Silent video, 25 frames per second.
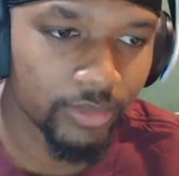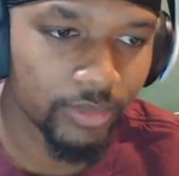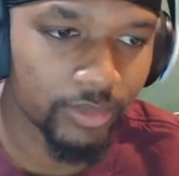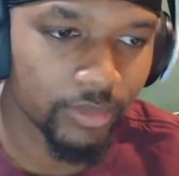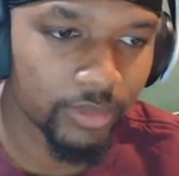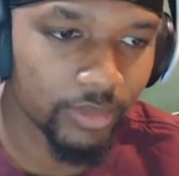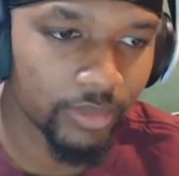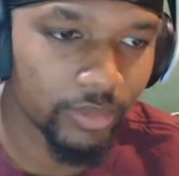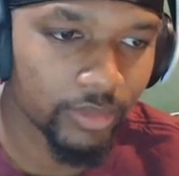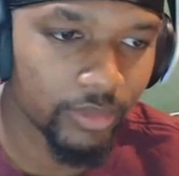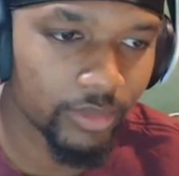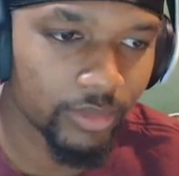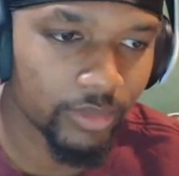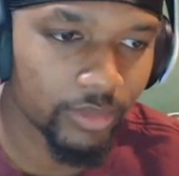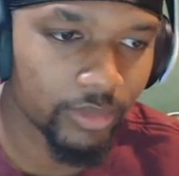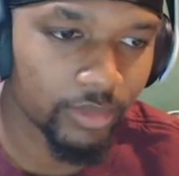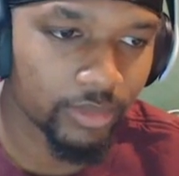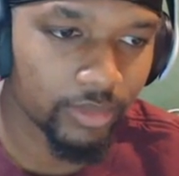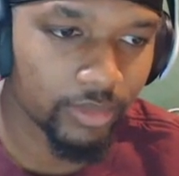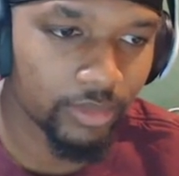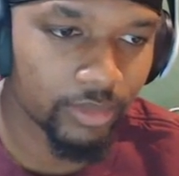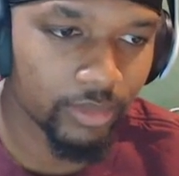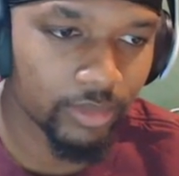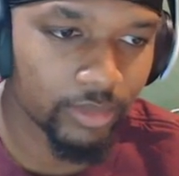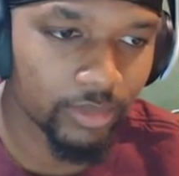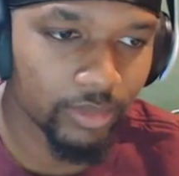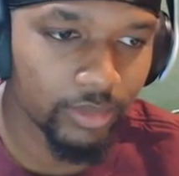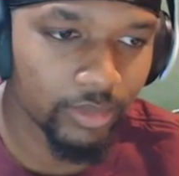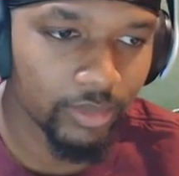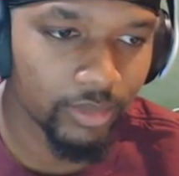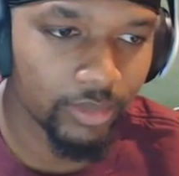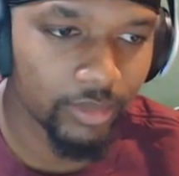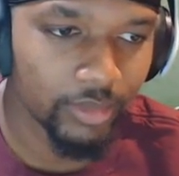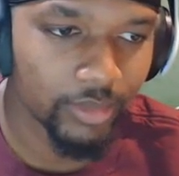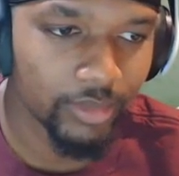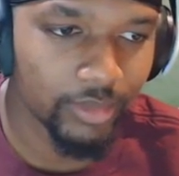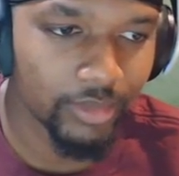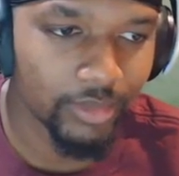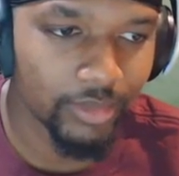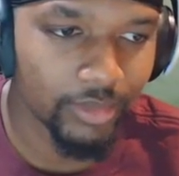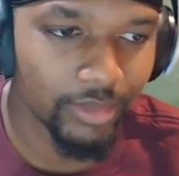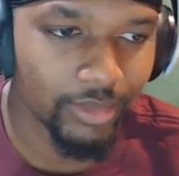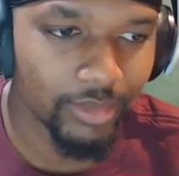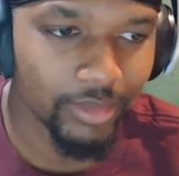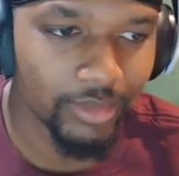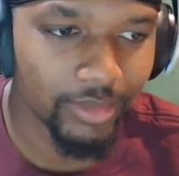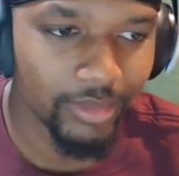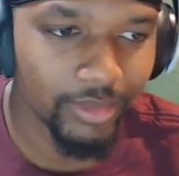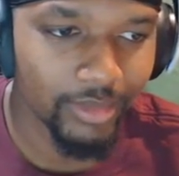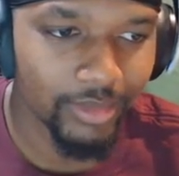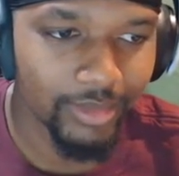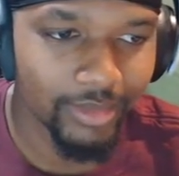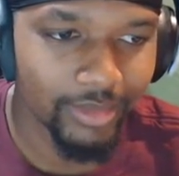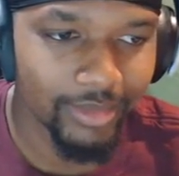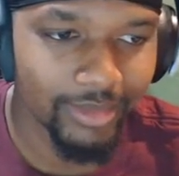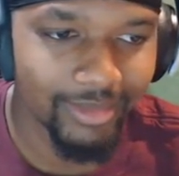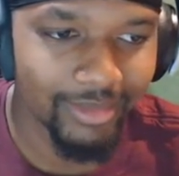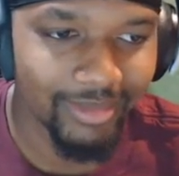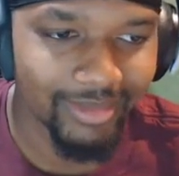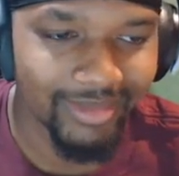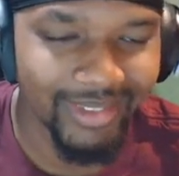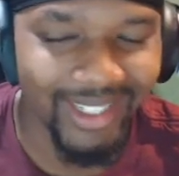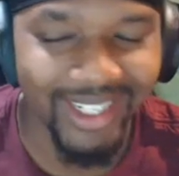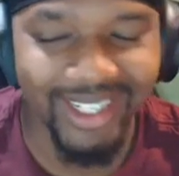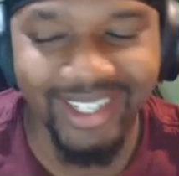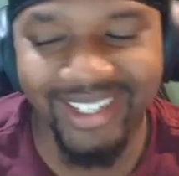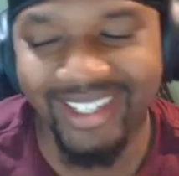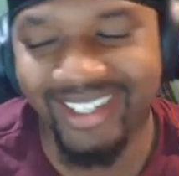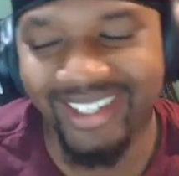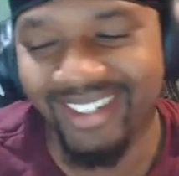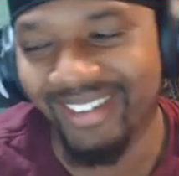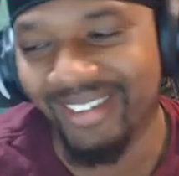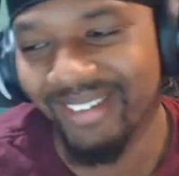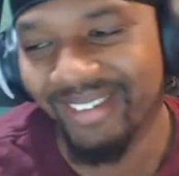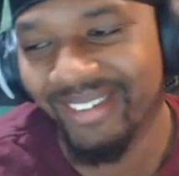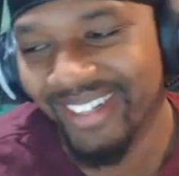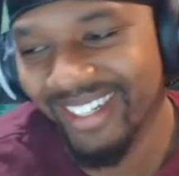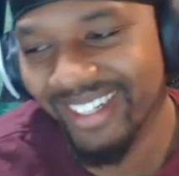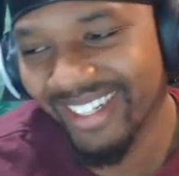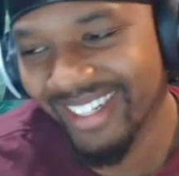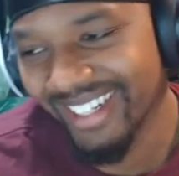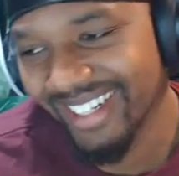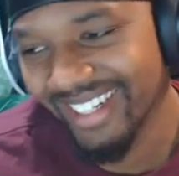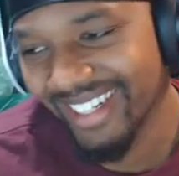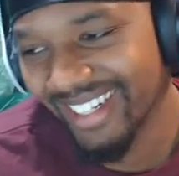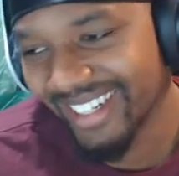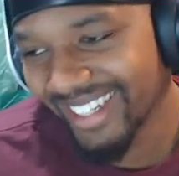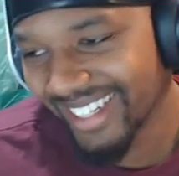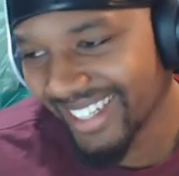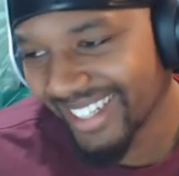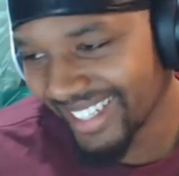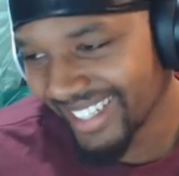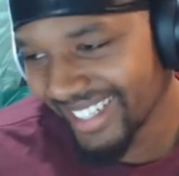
(silent)